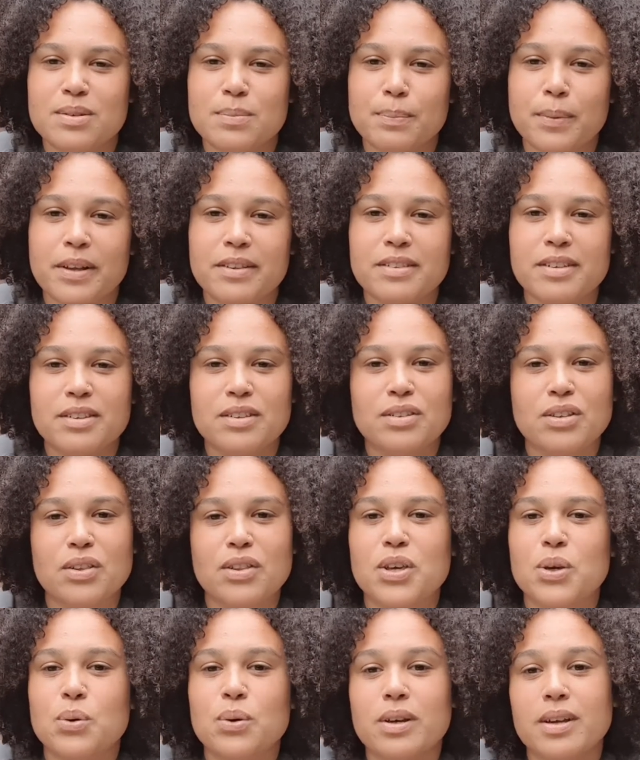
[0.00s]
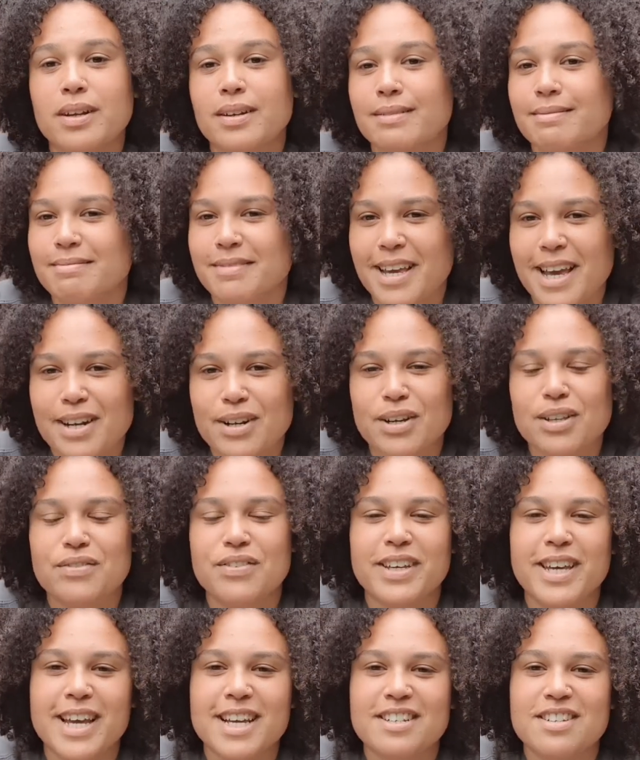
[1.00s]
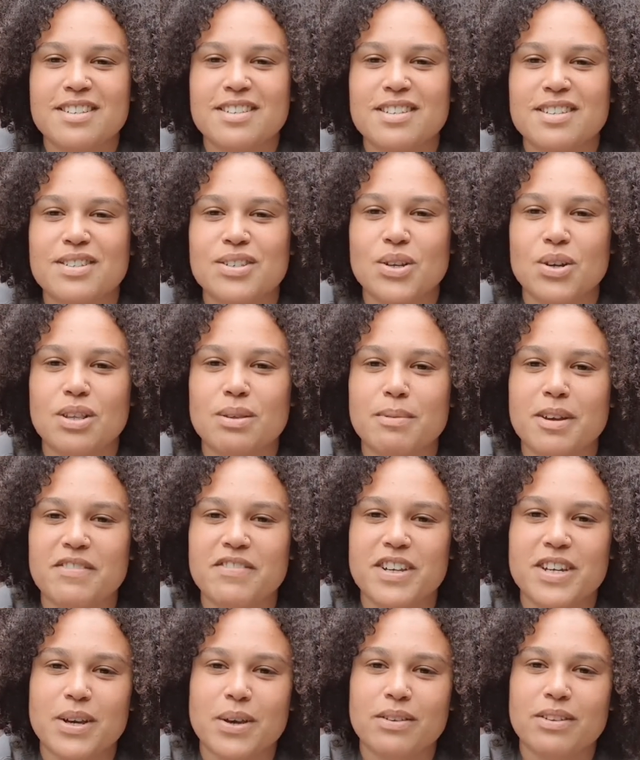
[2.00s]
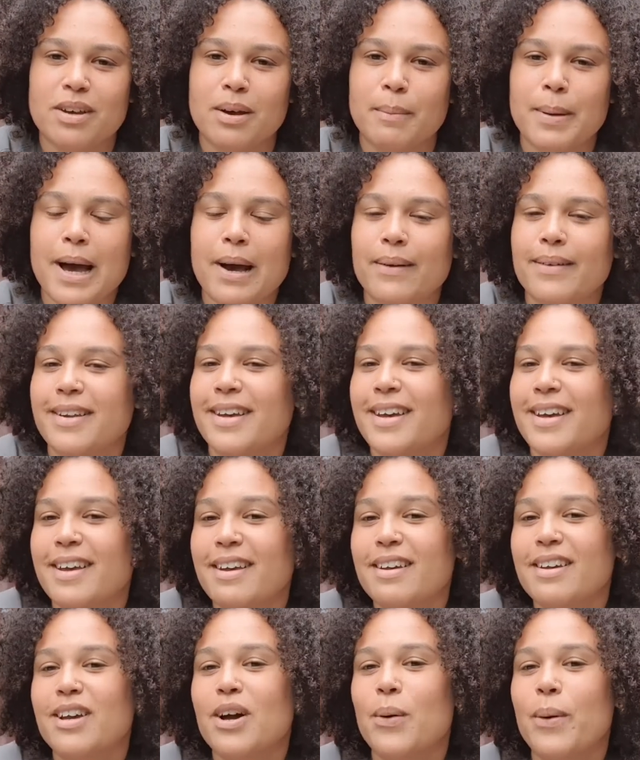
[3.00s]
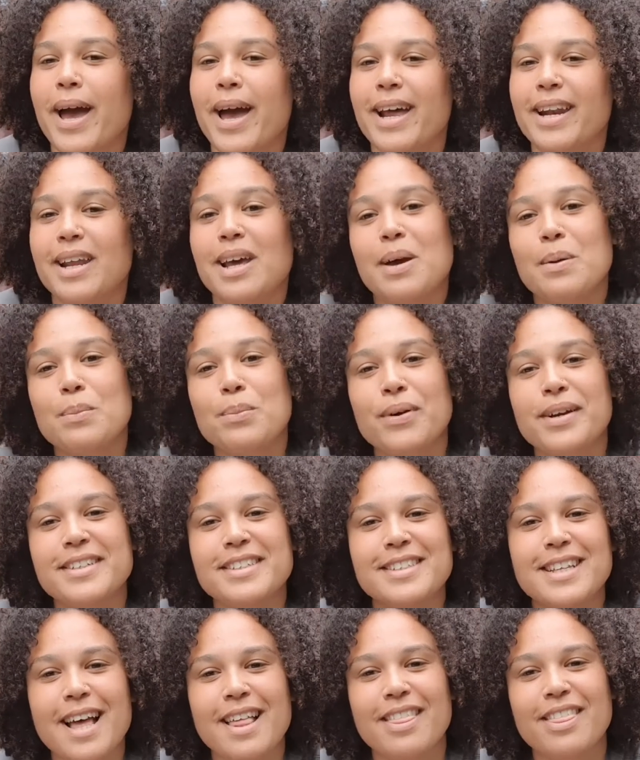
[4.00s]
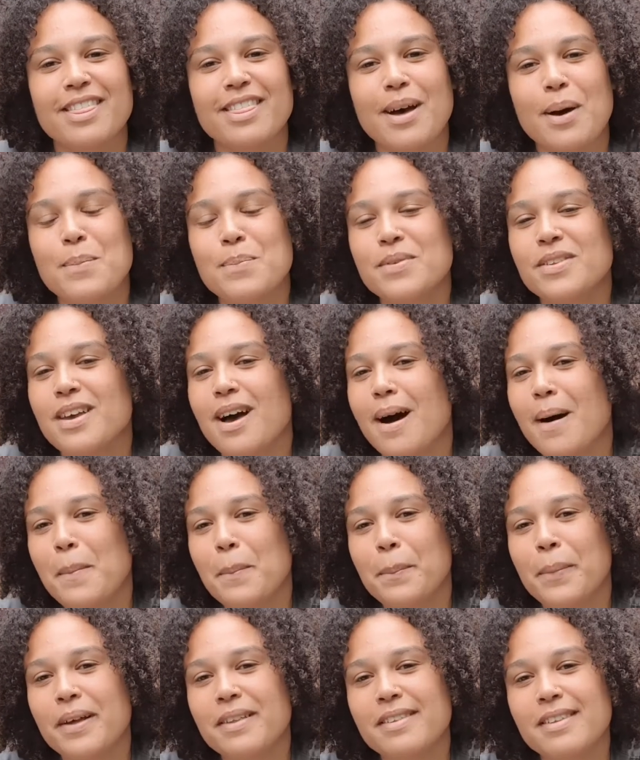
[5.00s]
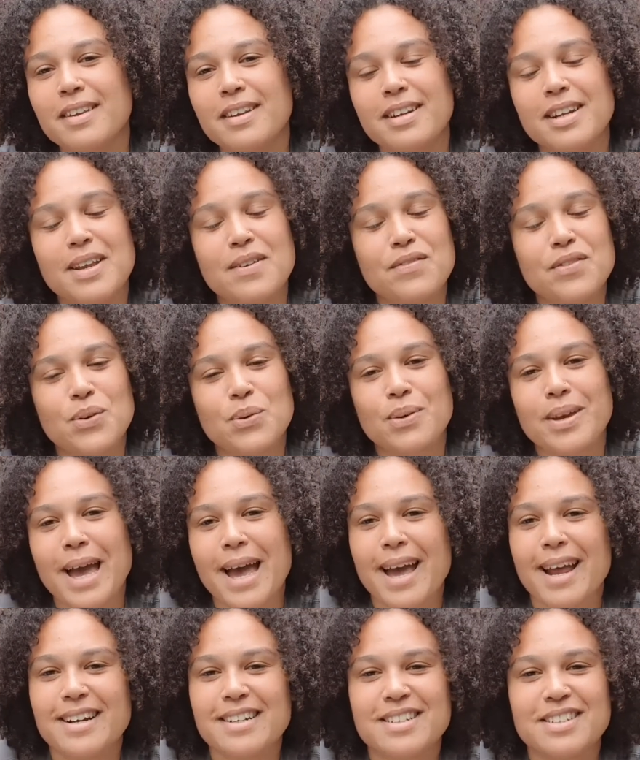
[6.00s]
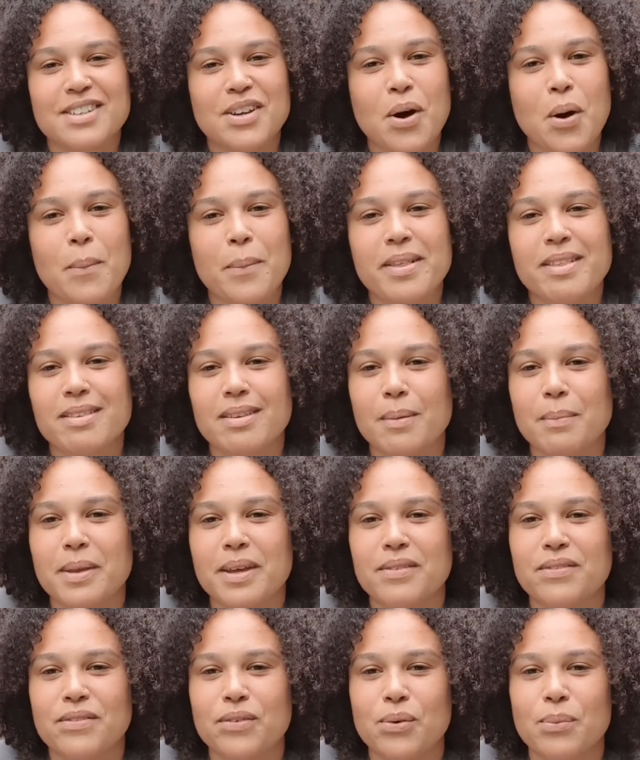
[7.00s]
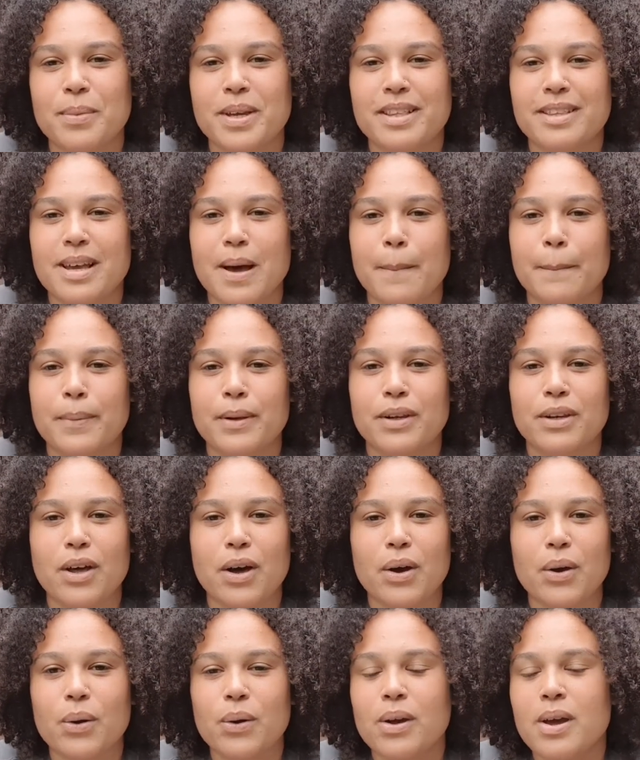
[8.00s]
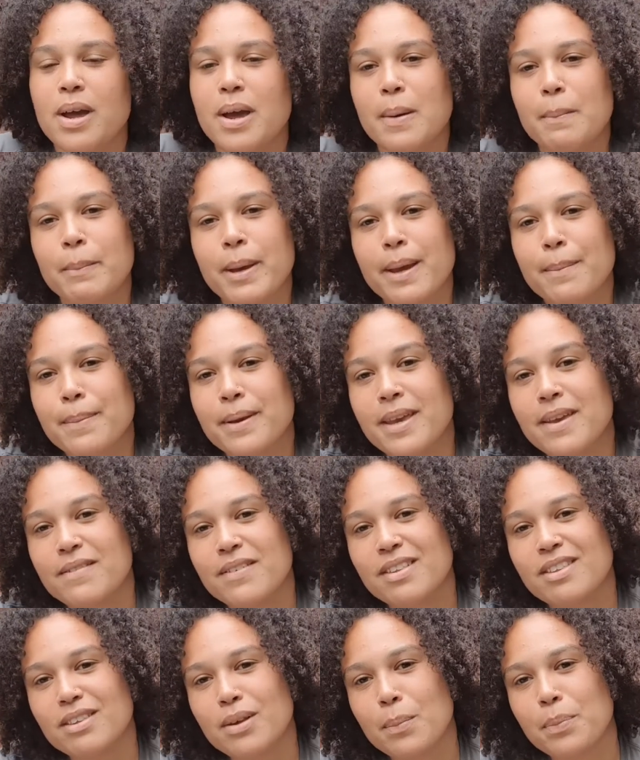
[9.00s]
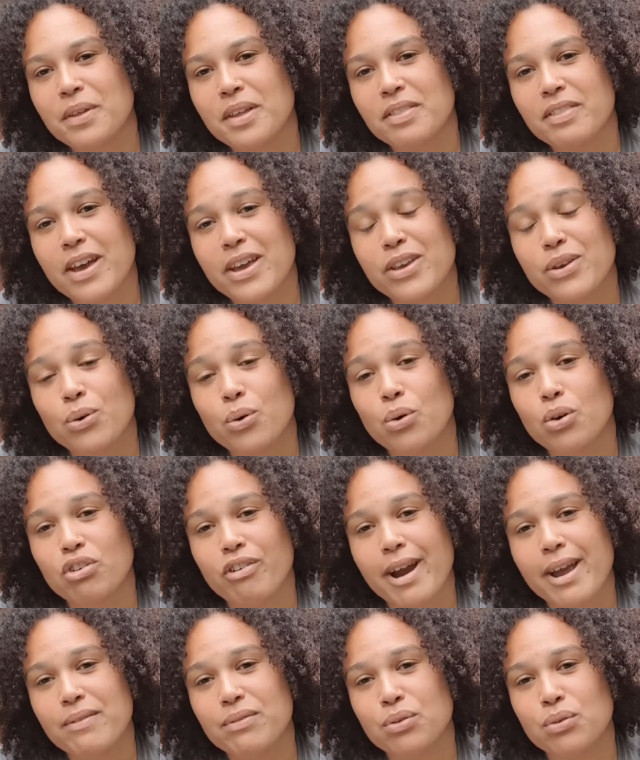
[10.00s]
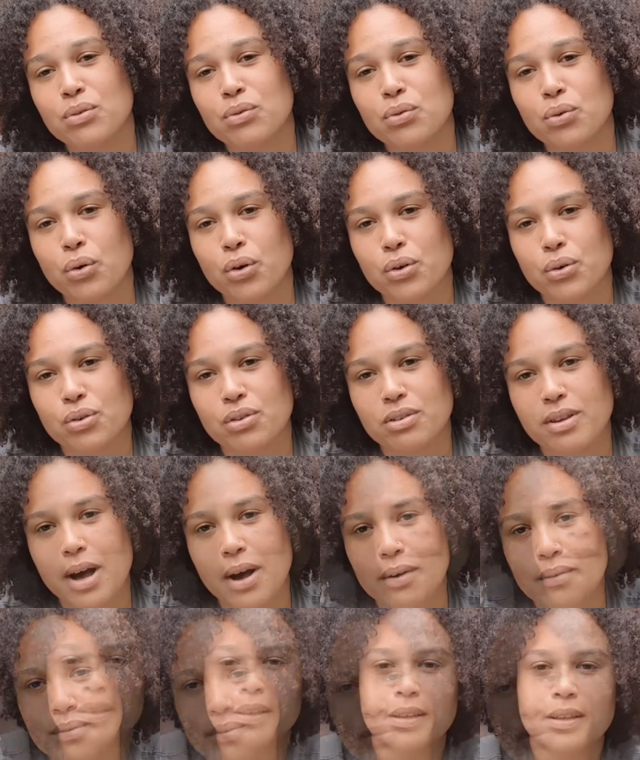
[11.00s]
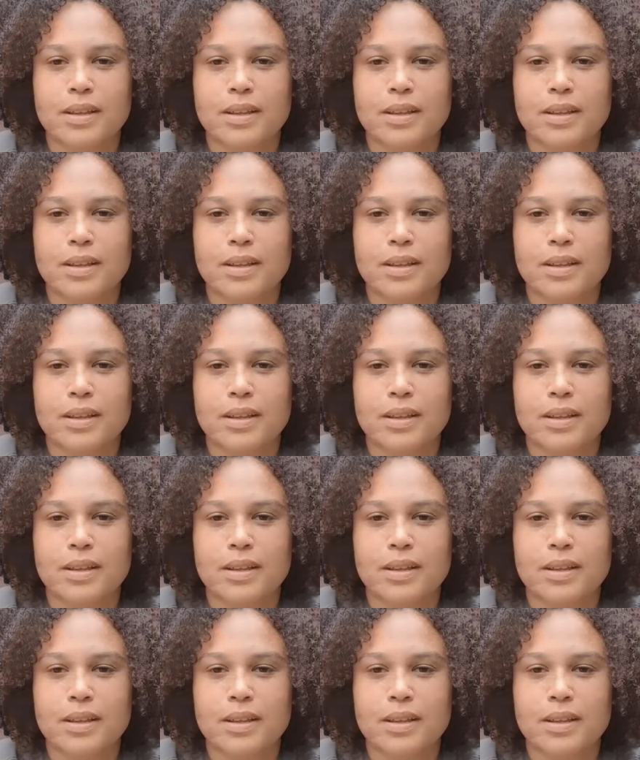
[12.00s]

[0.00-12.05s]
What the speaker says: button so that you can get notifications as soon as my videos come out. Go ahead and press that thumbs up button, and if you can, just comment something for me down below, maybe even something that you're grateful for yourself.